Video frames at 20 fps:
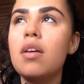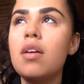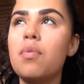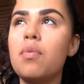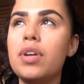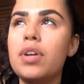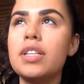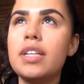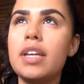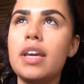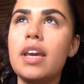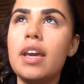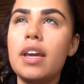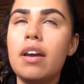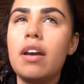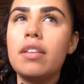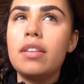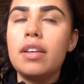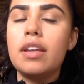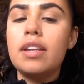One day I
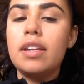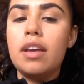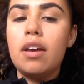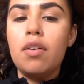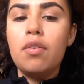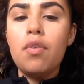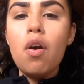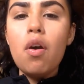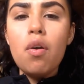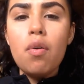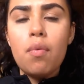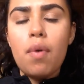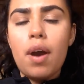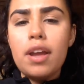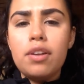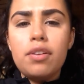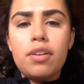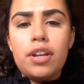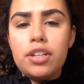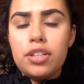got the idea of, oh, why
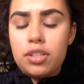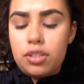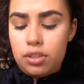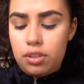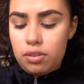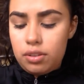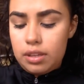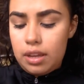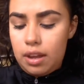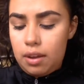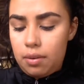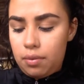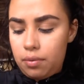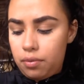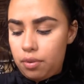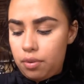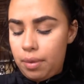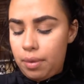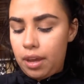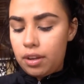don't I just use that
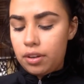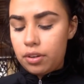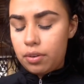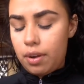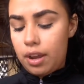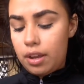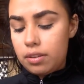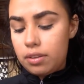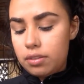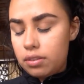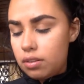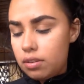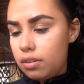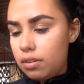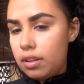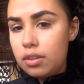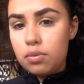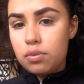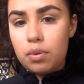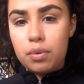for my under eyes? So
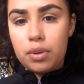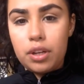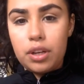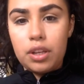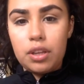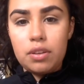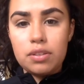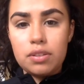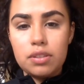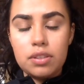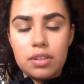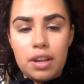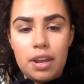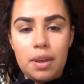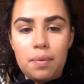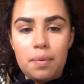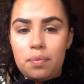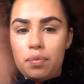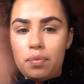that's what we're going to use today.